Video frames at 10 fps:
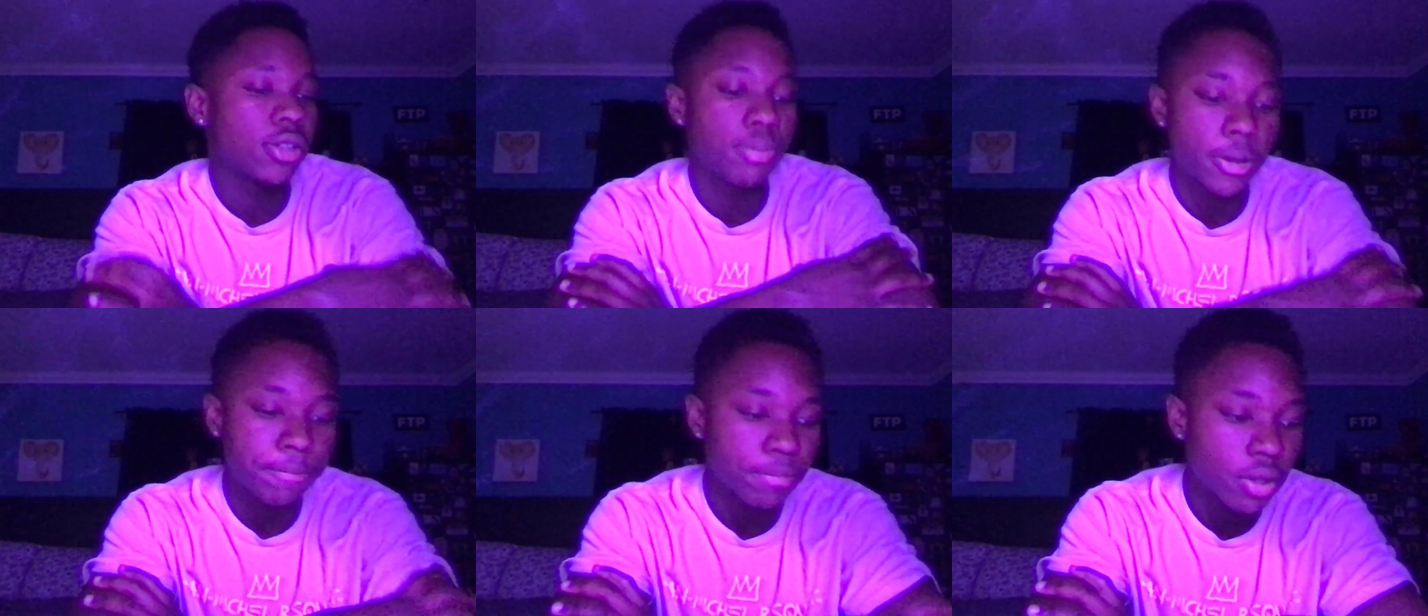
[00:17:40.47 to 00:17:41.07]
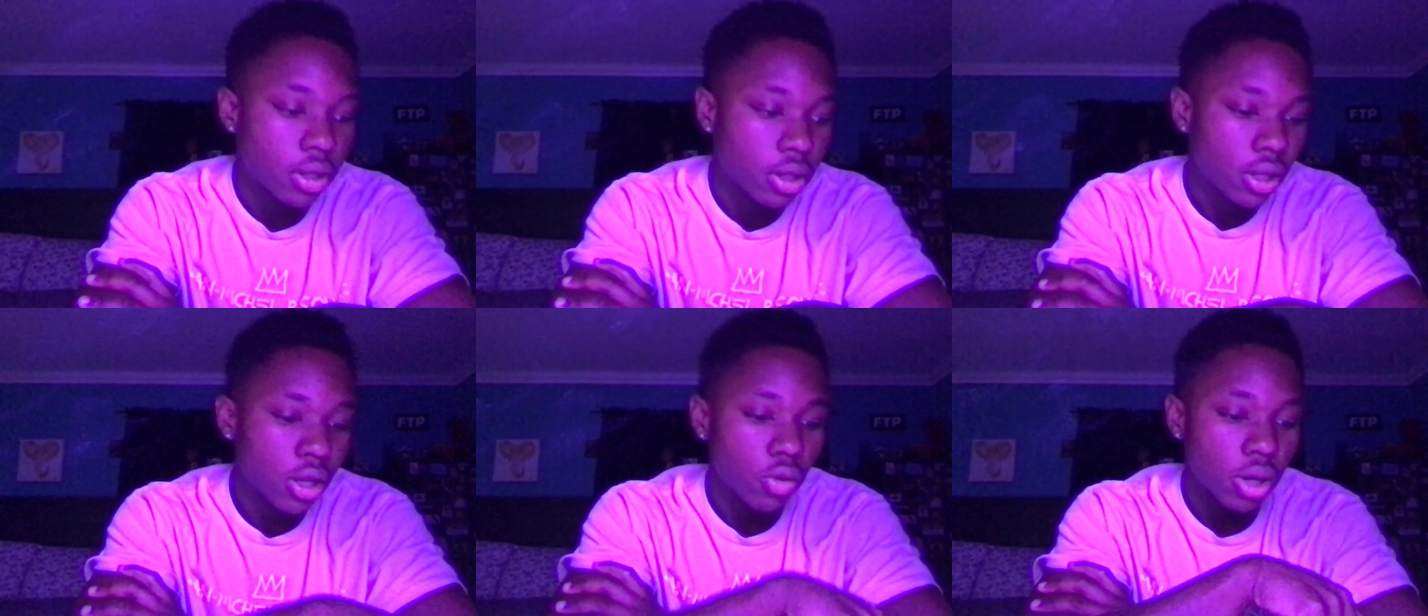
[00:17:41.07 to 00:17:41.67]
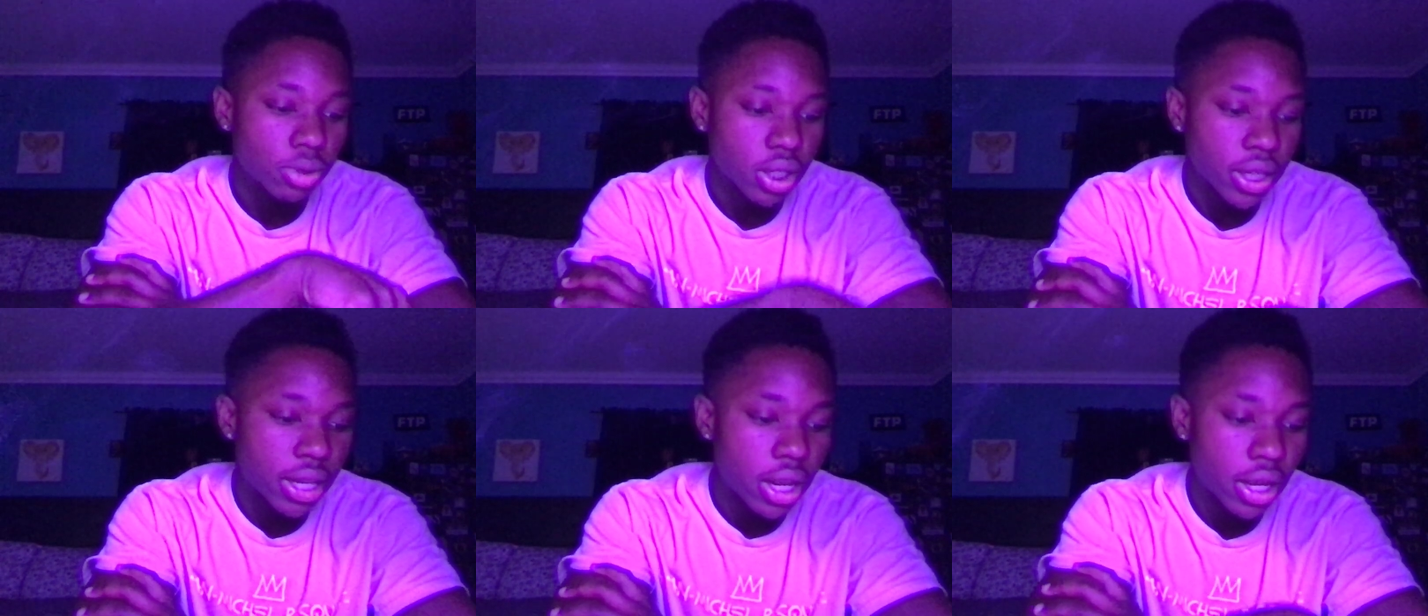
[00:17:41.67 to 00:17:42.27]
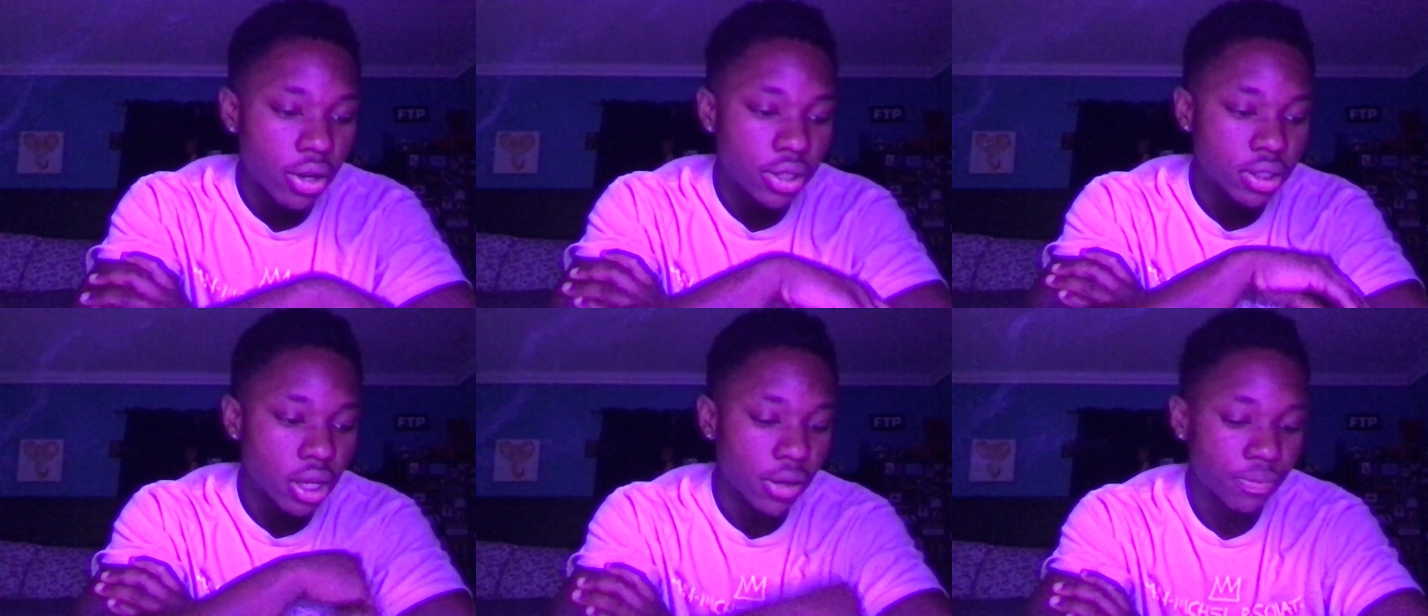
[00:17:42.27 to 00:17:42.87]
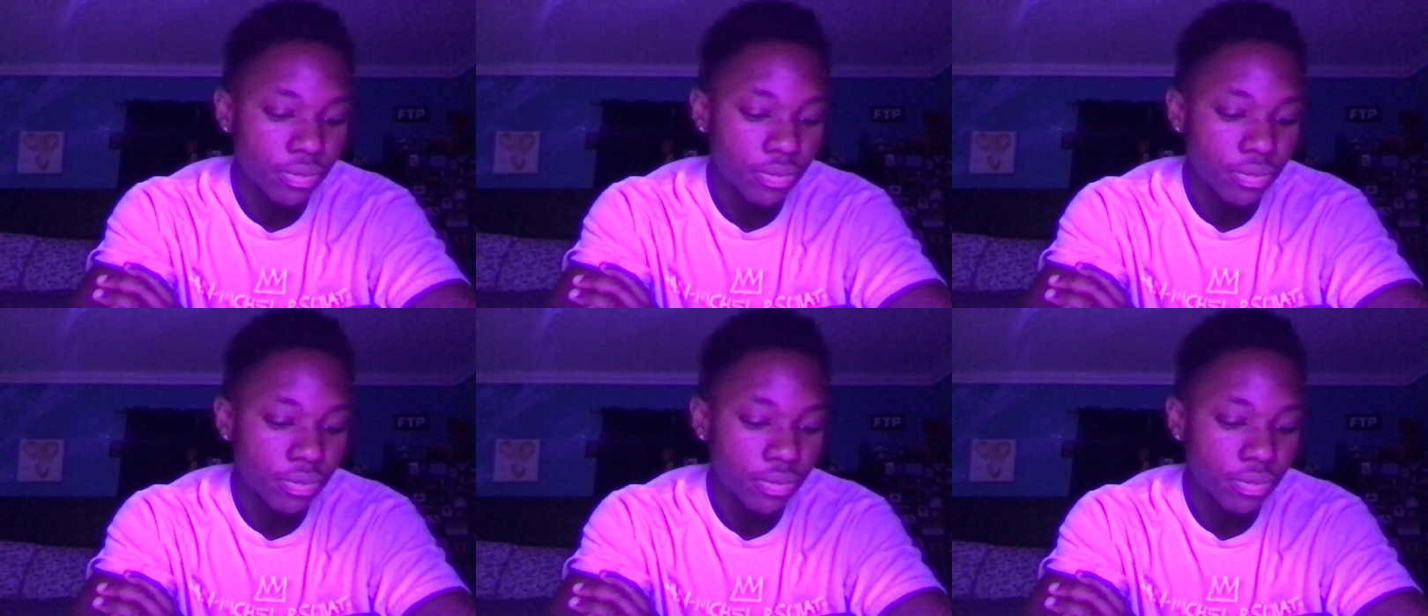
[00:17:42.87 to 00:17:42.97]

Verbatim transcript: But what I'm trying to get at here is like,